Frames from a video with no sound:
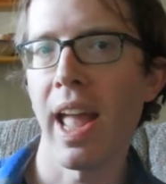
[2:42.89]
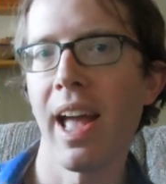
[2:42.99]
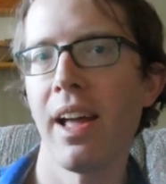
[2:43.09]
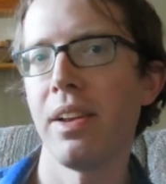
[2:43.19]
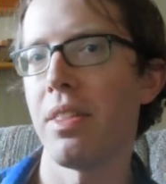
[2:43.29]

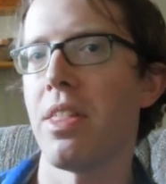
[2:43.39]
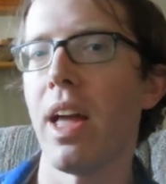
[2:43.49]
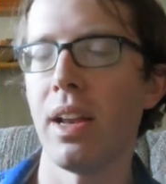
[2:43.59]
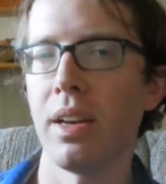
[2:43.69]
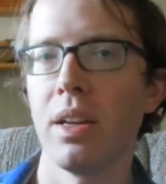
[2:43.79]
and
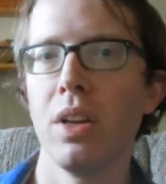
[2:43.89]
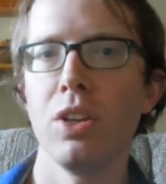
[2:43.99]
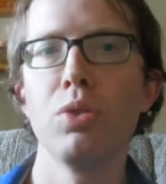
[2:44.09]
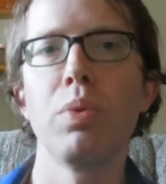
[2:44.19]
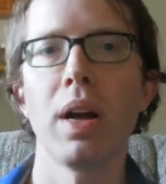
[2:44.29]
then
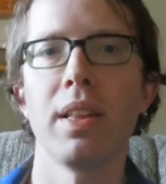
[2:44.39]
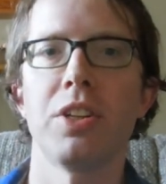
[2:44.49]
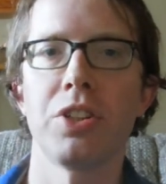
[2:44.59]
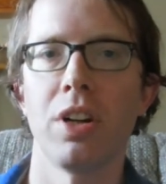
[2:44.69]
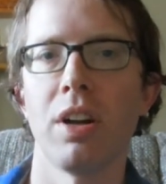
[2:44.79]
you wear the
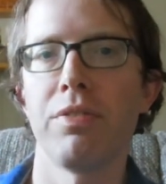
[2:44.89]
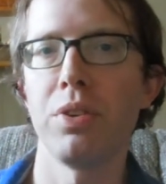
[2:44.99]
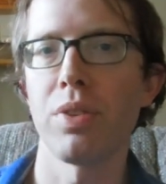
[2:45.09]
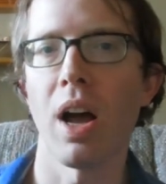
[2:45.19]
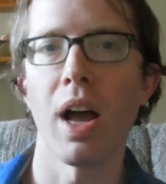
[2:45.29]
shirt a
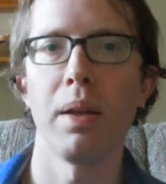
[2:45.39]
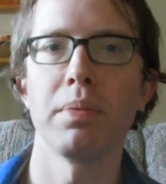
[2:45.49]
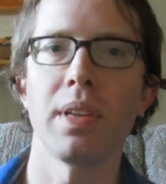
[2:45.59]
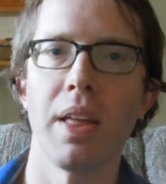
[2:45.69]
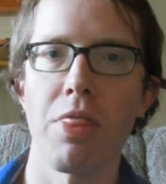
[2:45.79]
few
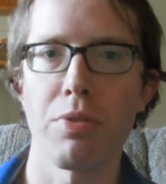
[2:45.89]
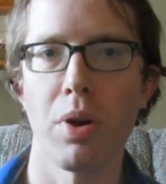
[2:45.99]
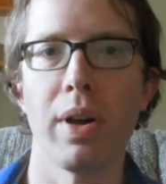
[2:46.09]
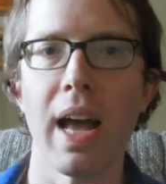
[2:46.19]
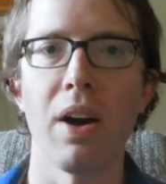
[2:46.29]
times and
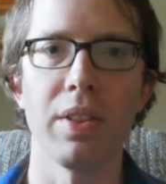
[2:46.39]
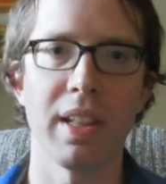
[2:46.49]
throw it out,